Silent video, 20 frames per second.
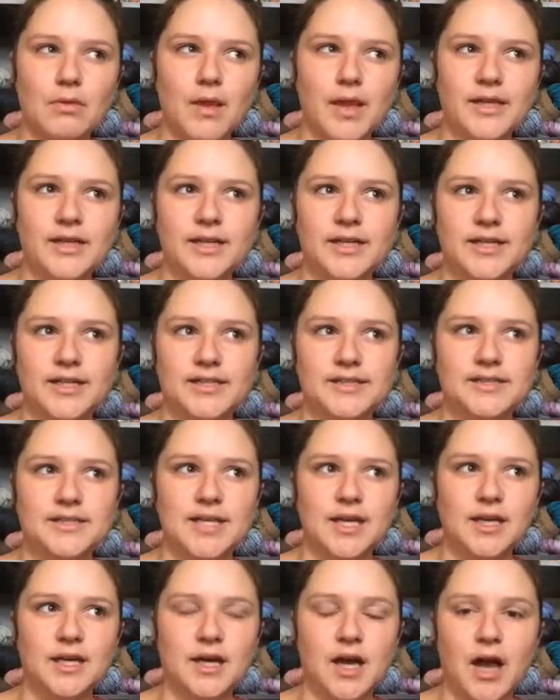
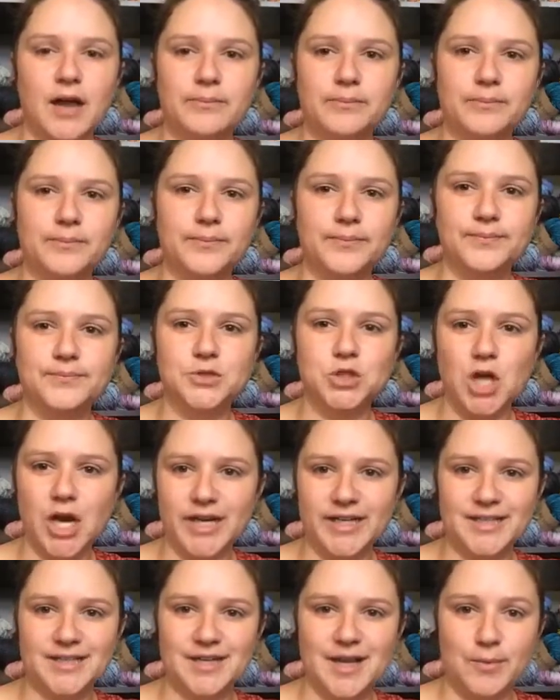And I'm
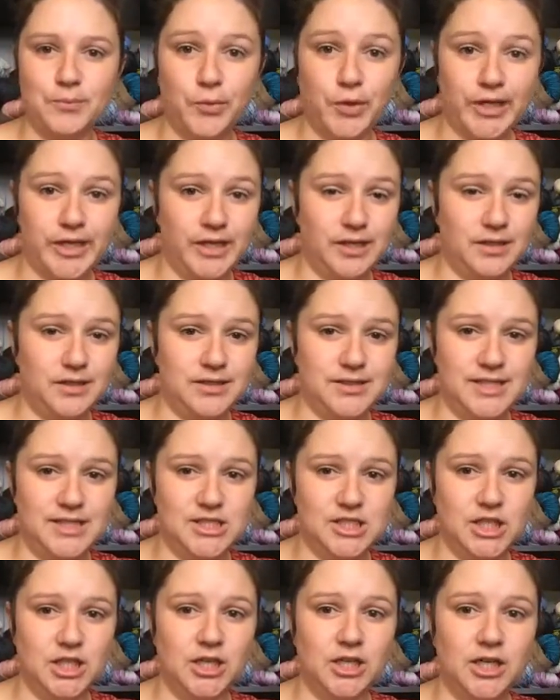working on
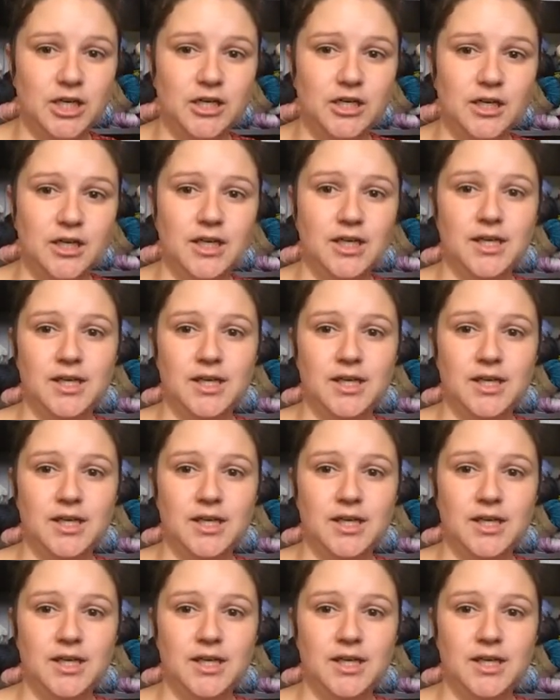teaching her